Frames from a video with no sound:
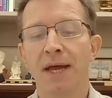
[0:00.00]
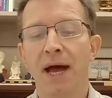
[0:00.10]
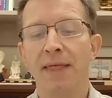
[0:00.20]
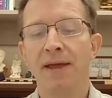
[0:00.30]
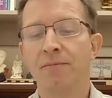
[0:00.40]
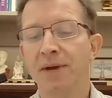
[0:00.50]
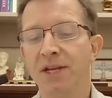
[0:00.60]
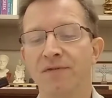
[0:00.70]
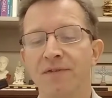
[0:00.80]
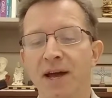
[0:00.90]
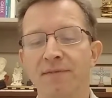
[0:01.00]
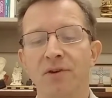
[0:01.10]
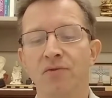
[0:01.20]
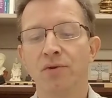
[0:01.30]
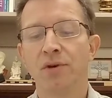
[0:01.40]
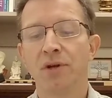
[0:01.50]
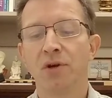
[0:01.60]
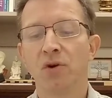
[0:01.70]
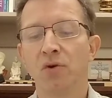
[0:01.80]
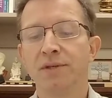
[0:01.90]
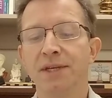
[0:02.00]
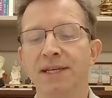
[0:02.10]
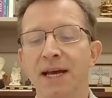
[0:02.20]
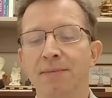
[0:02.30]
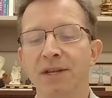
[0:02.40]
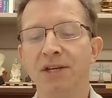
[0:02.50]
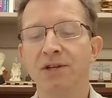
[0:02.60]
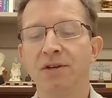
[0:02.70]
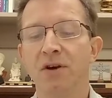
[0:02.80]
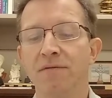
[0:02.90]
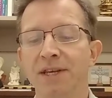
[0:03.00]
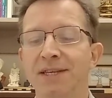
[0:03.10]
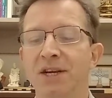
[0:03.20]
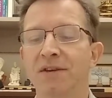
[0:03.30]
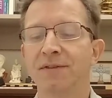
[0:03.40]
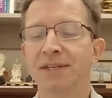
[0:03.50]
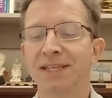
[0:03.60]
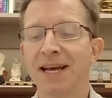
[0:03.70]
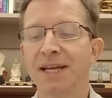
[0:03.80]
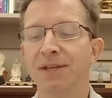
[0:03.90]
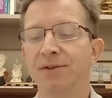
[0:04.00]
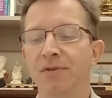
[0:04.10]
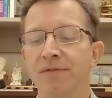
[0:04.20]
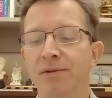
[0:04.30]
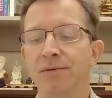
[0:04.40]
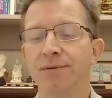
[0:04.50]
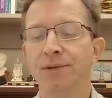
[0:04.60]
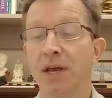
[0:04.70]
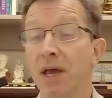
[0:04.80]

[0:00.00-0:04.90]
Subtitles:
And then on page 5 he wrote, close examination of these surface scans reveals,